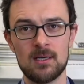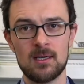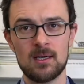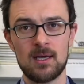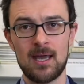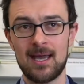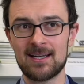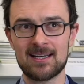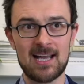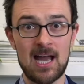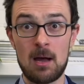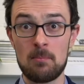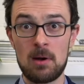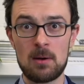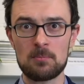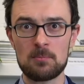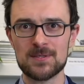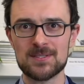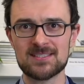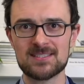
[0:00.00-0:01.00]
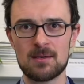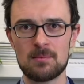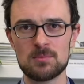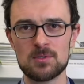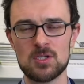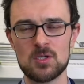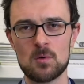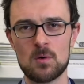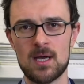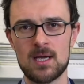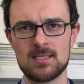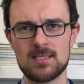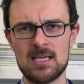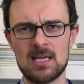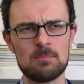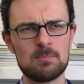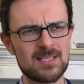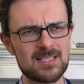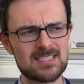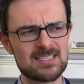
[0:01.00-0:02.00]
and come up with some new
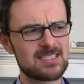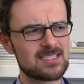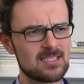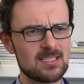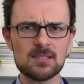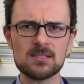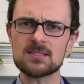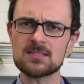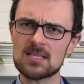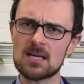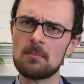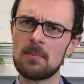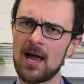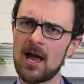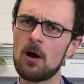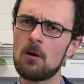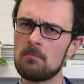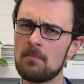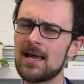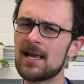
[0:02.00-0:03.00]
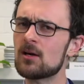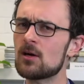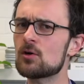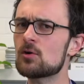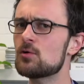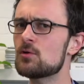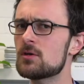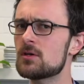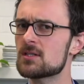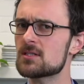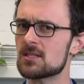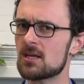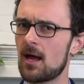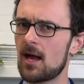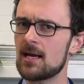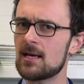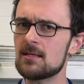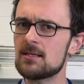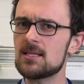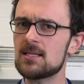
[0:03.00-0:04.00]
idea, but still somehow make a good
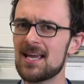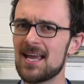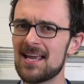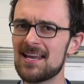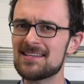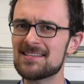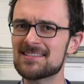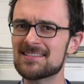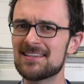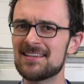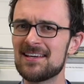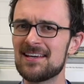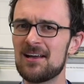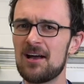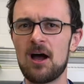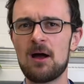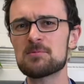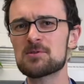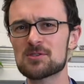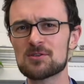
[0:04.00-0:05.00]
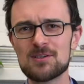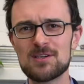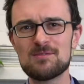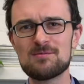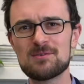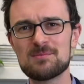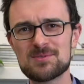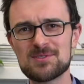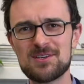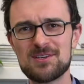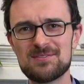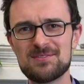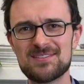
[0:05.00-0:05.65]
design in the end. I'm sure you've observed